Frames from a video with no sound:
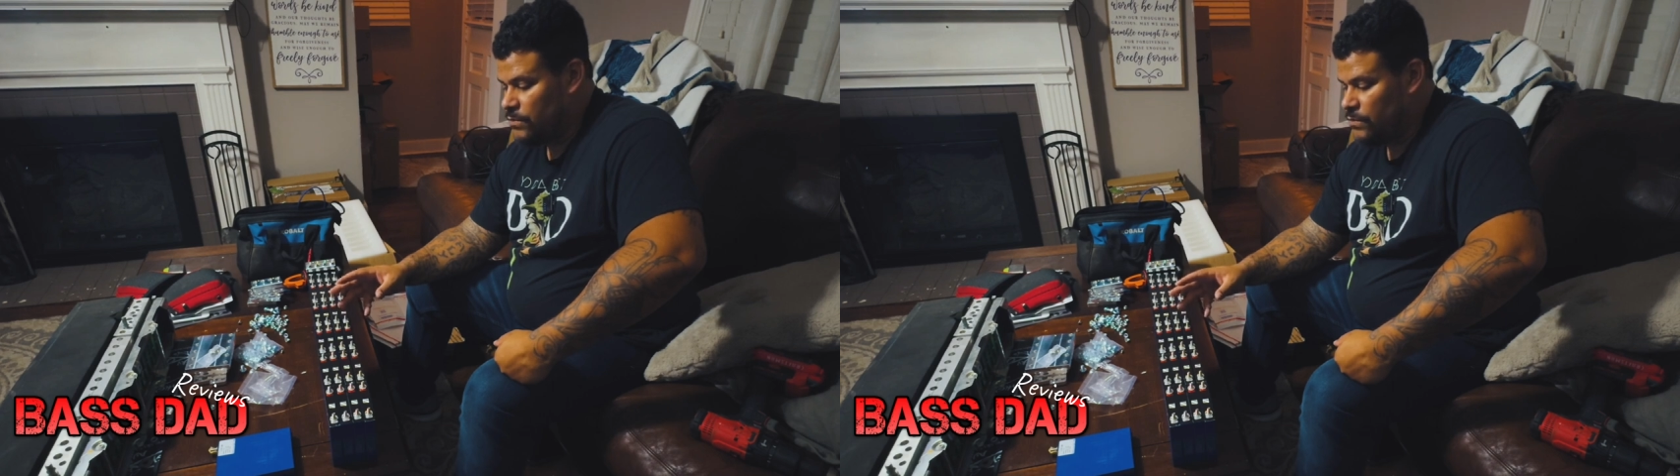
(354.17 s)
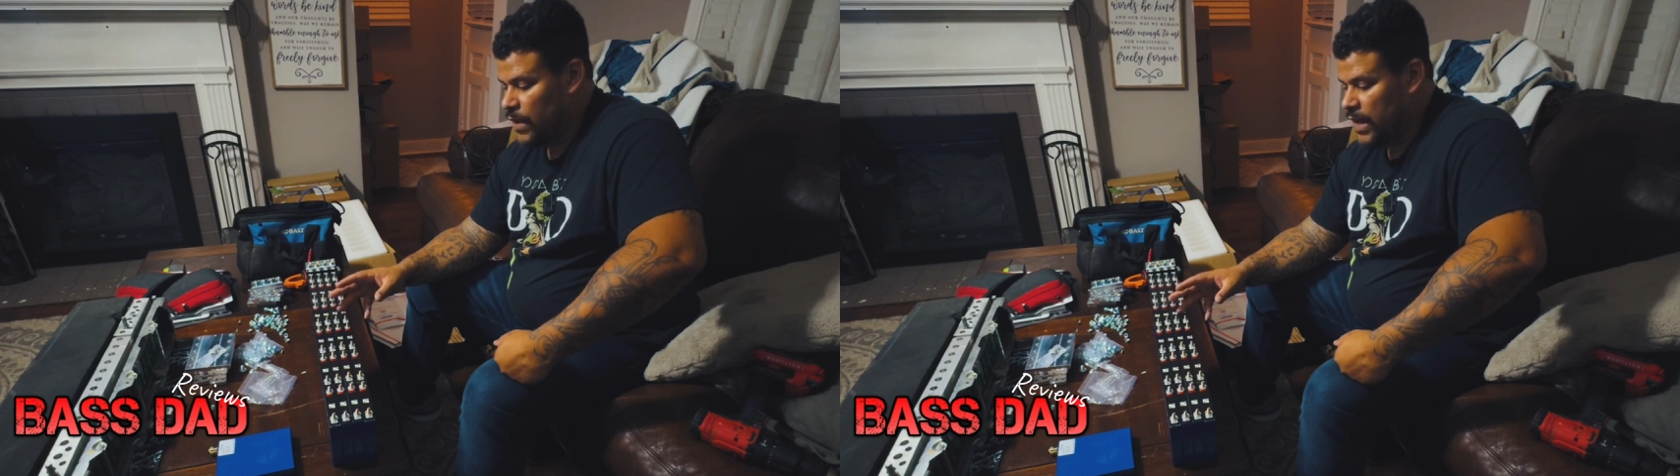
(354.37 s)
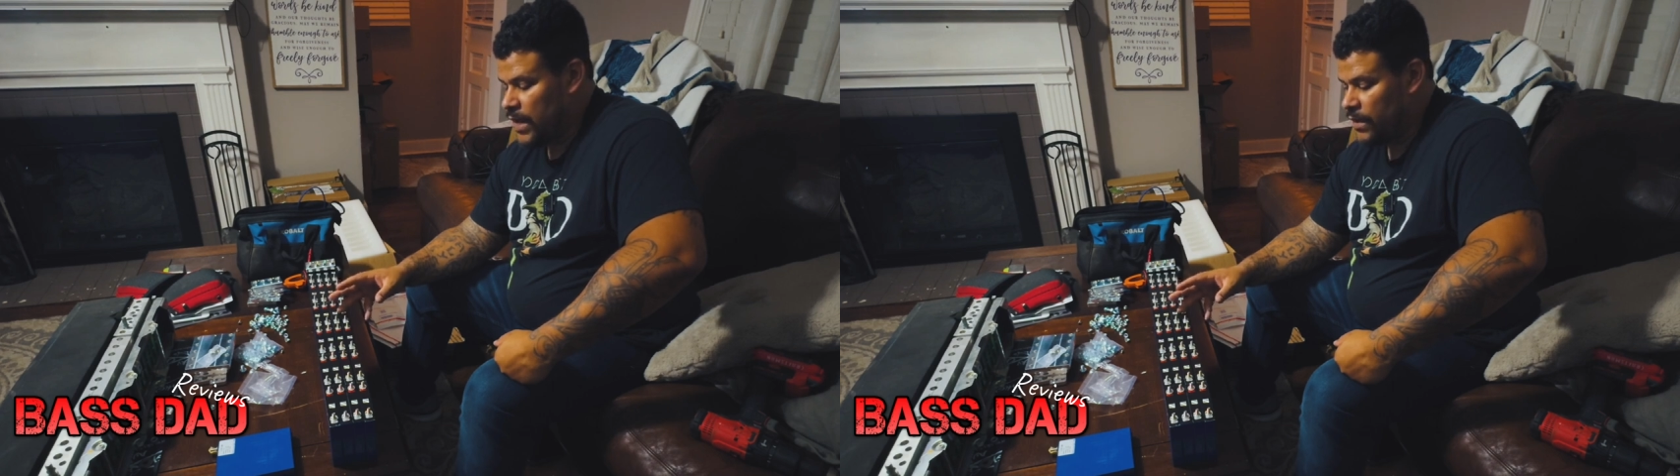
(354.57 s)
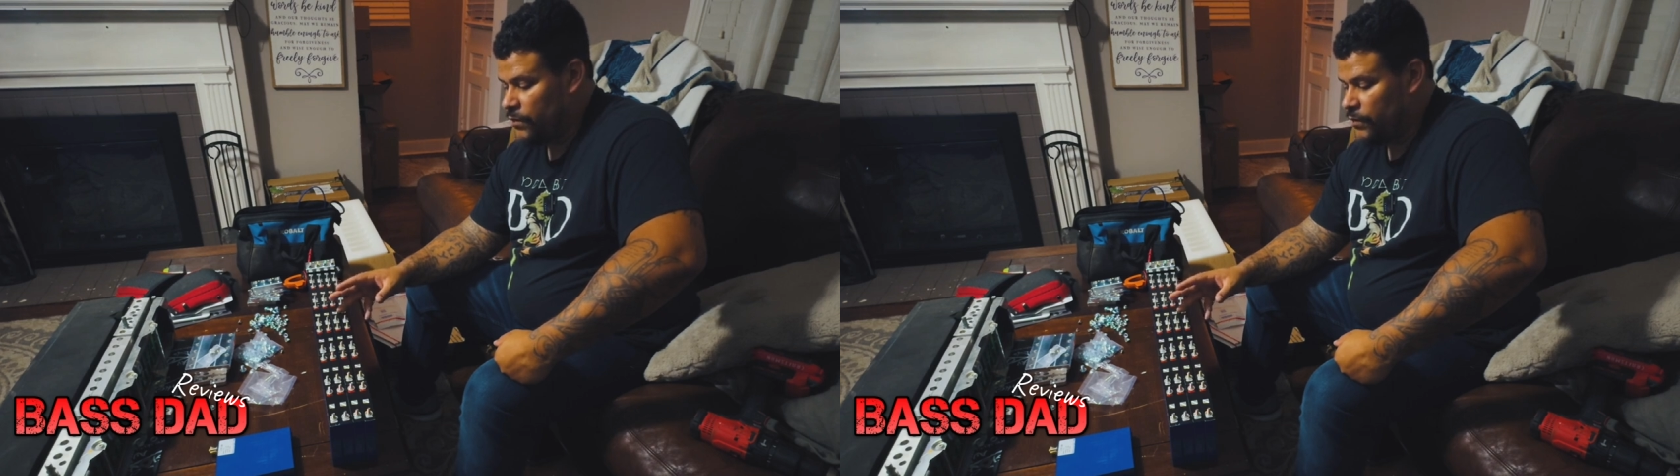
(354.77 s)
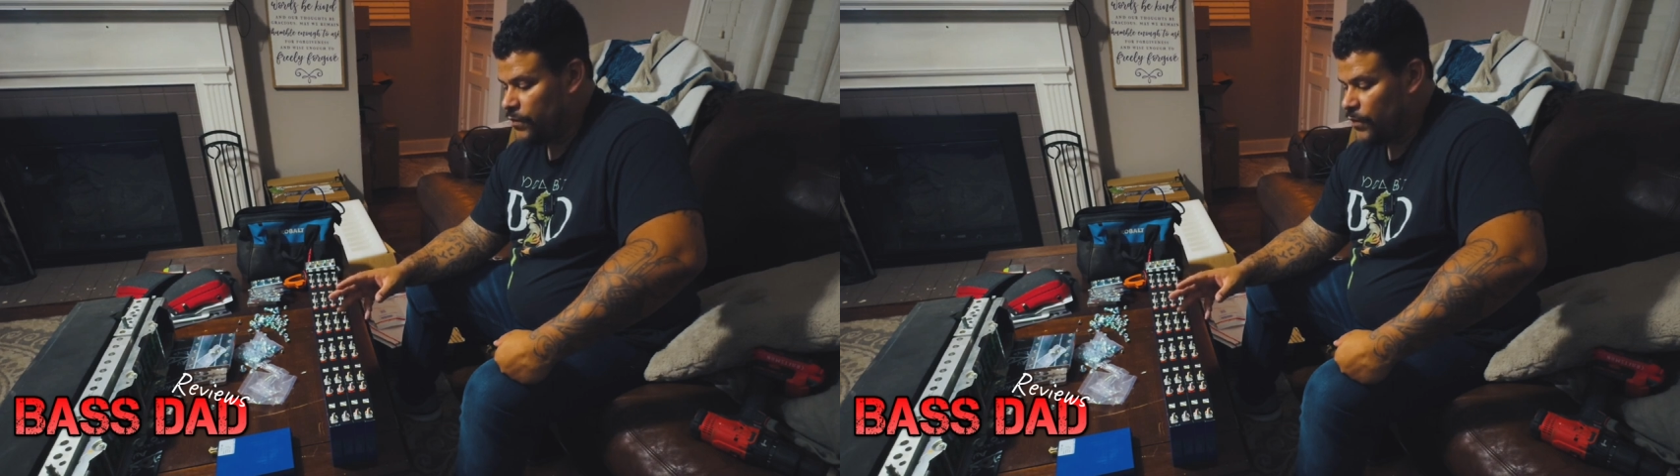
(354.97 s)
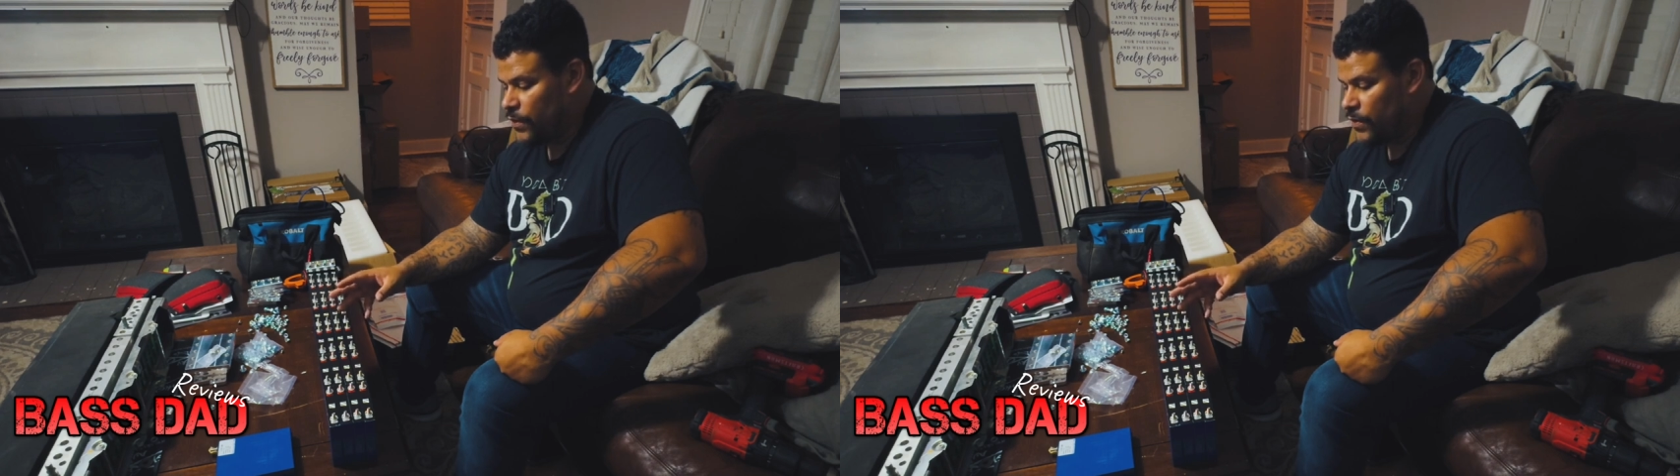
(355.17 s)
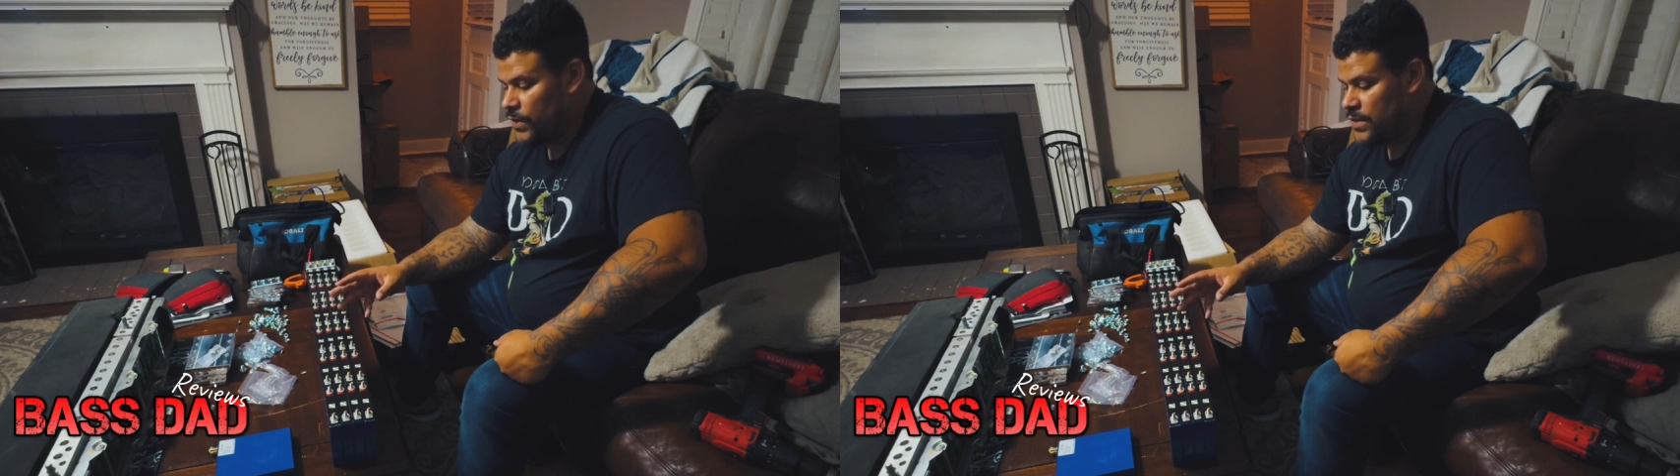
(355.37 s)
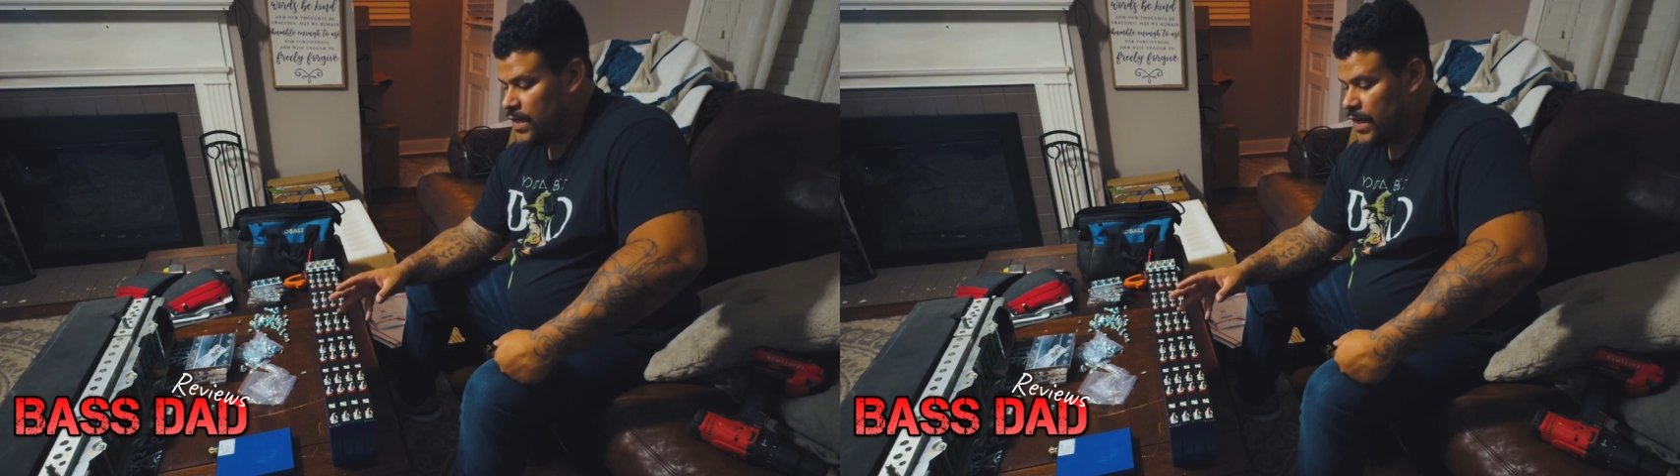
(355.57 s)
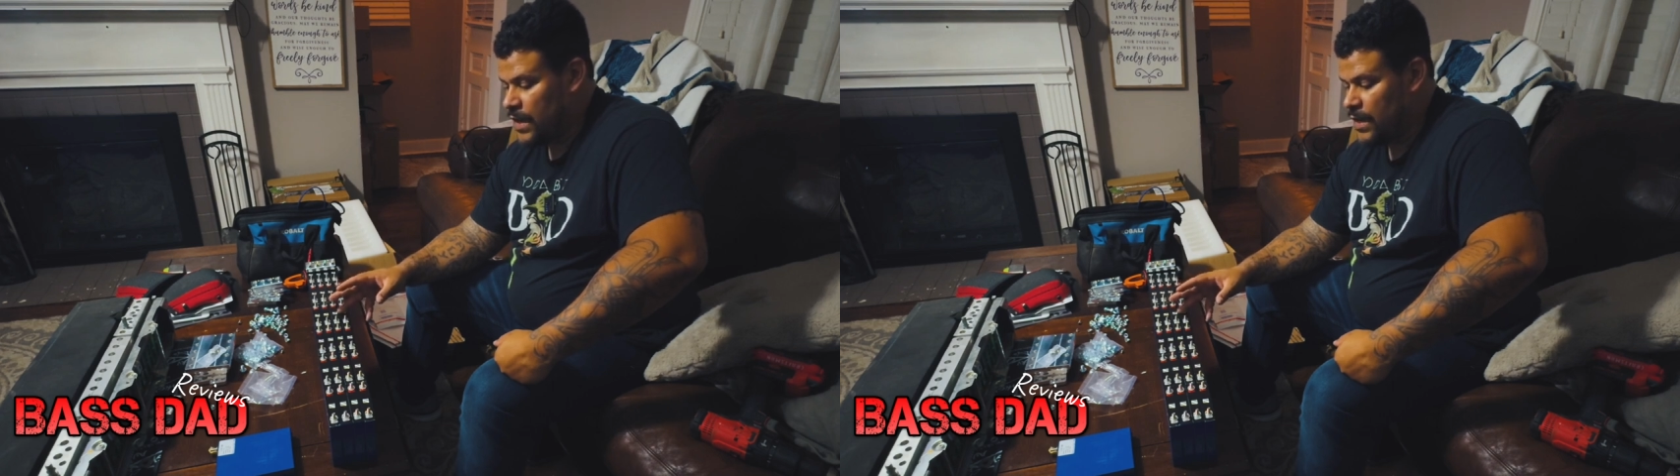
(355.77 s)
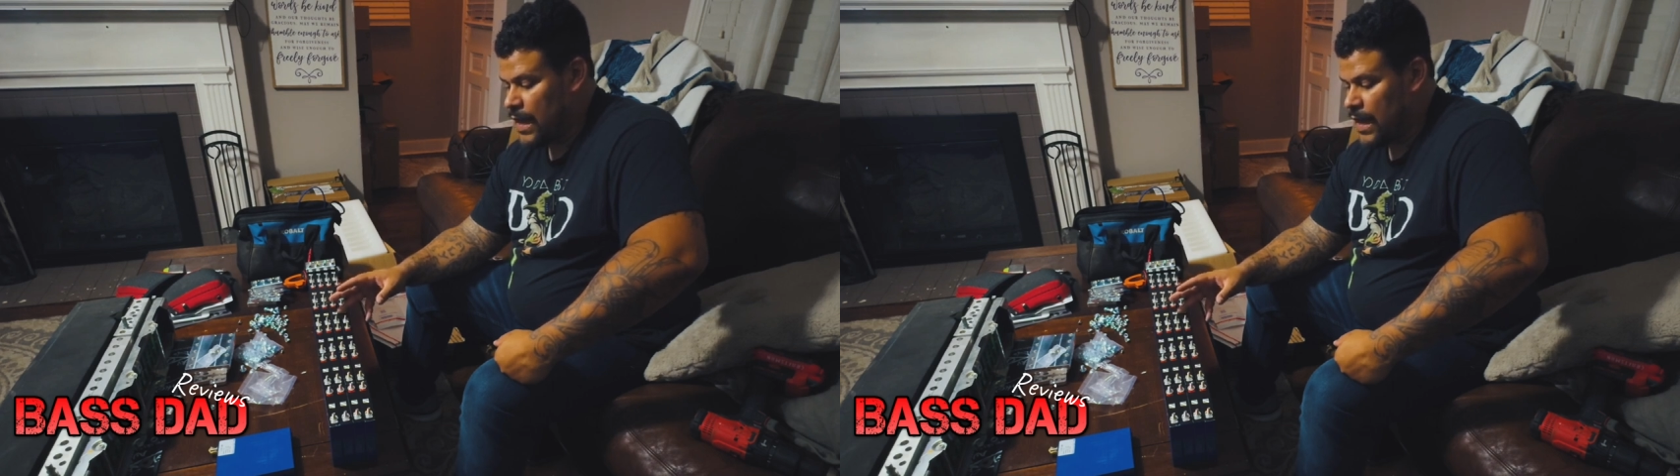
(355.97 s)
rating for the 10